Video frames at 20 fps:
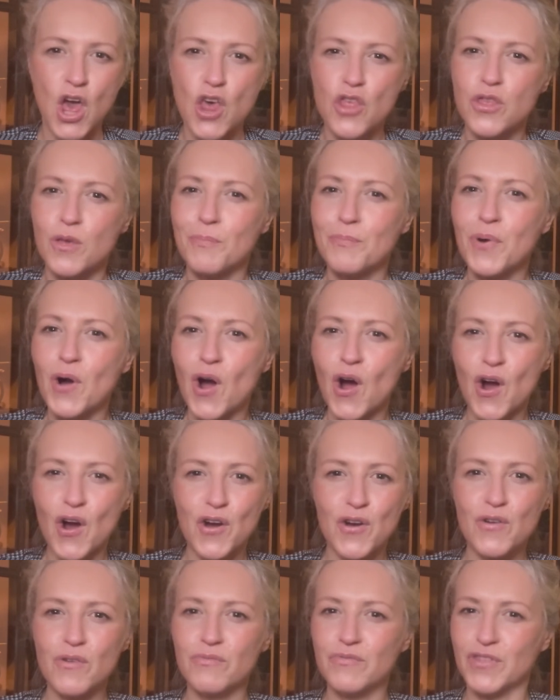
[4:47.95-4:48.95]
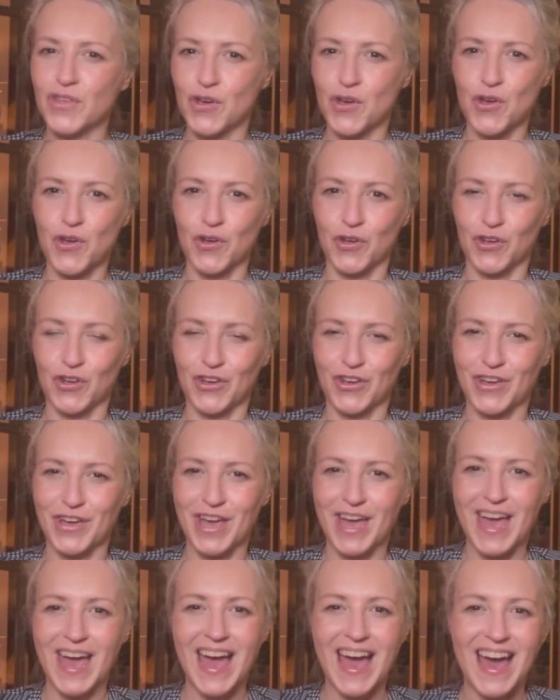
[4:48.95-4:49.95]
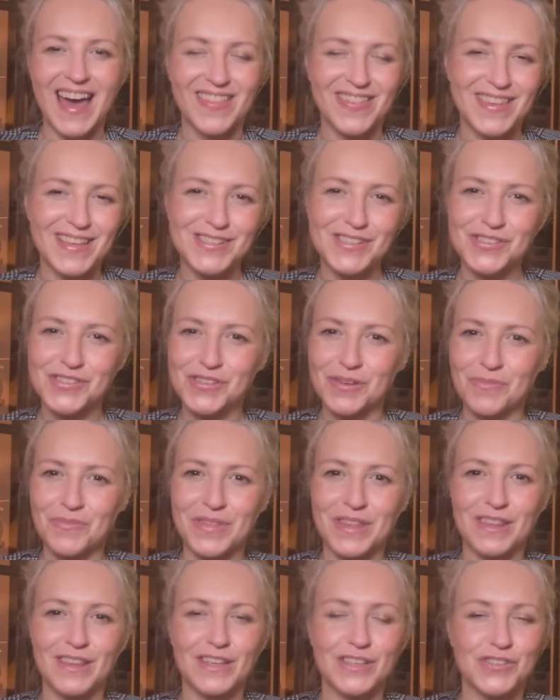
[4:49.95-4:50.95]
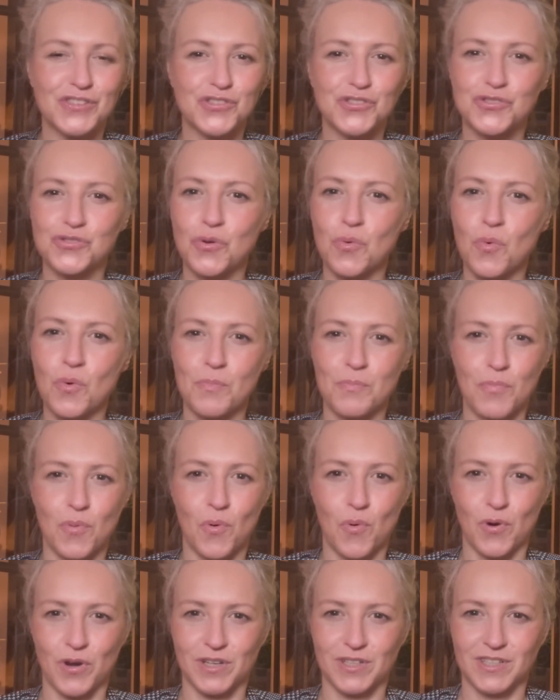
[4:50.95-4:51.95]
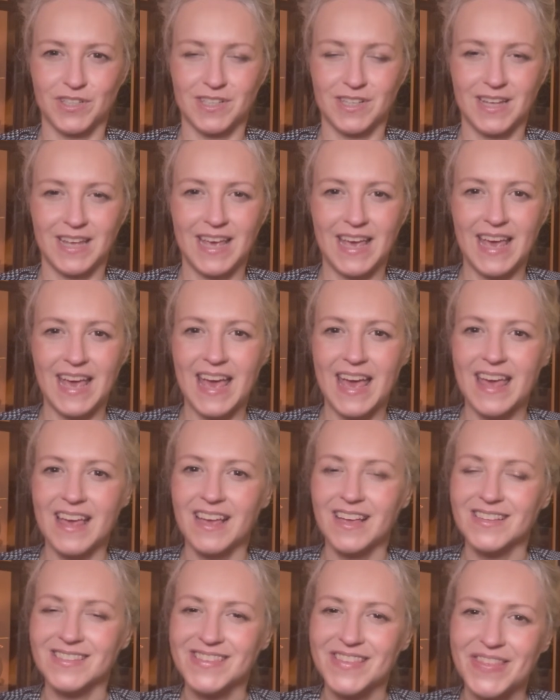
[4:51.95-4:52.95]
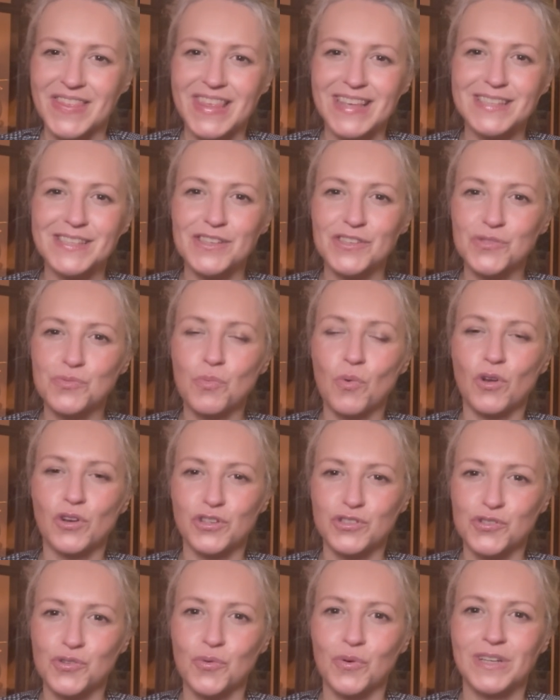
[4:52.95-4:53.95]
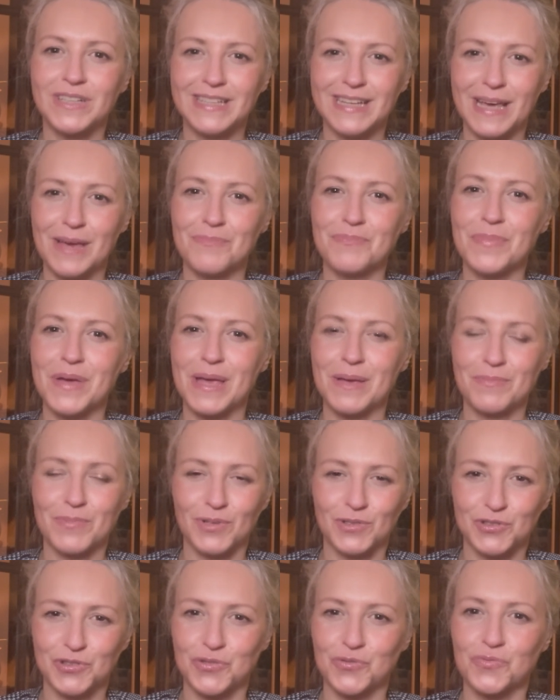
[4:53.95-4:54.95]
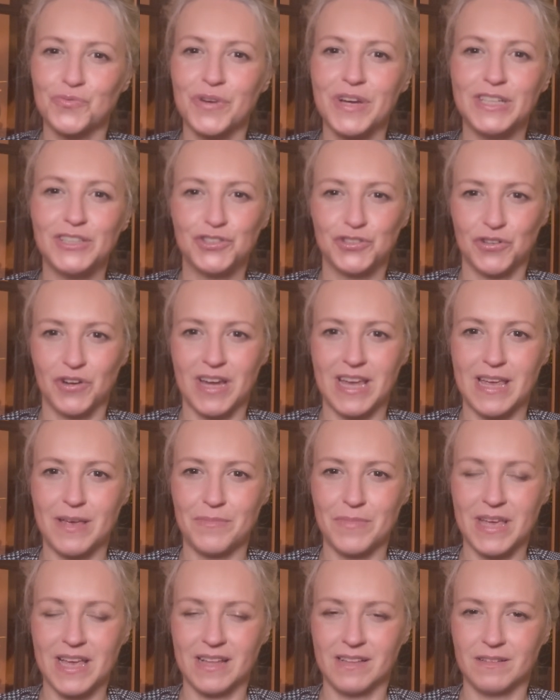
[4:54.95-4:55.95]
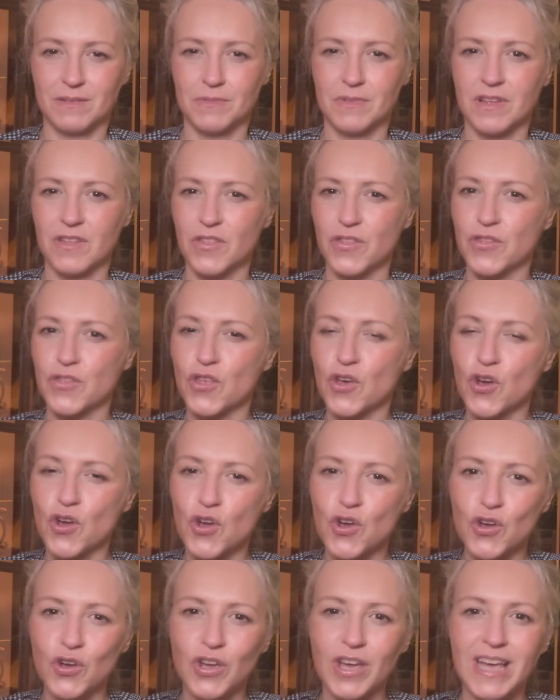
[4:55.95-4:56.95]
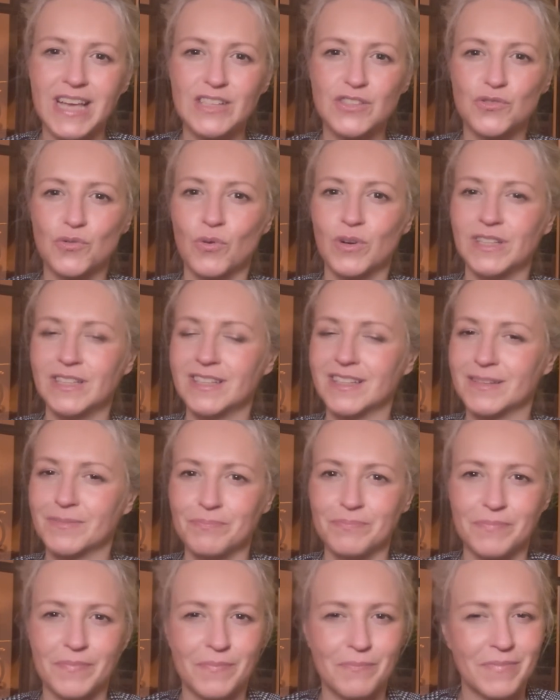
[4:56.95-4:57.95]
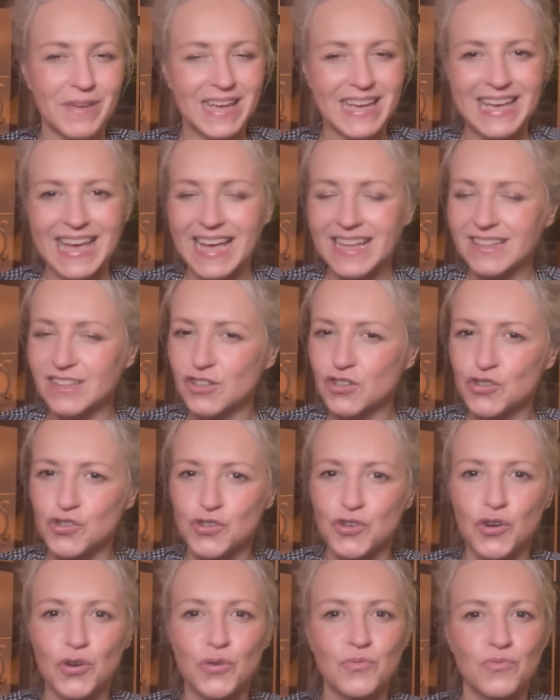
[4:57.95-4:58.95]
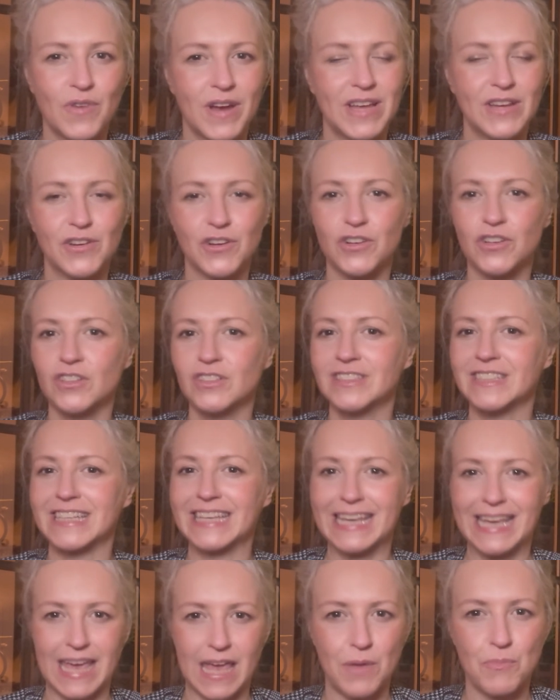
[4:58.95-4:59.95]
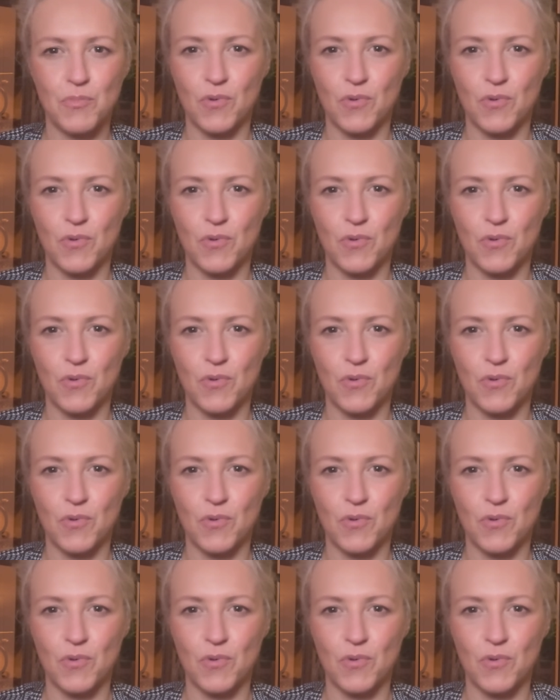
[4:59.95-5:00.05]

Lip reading: The power of the hook, and this is something that is so important because this is what is going to get people to read your email. The hook is going to get your reader to keep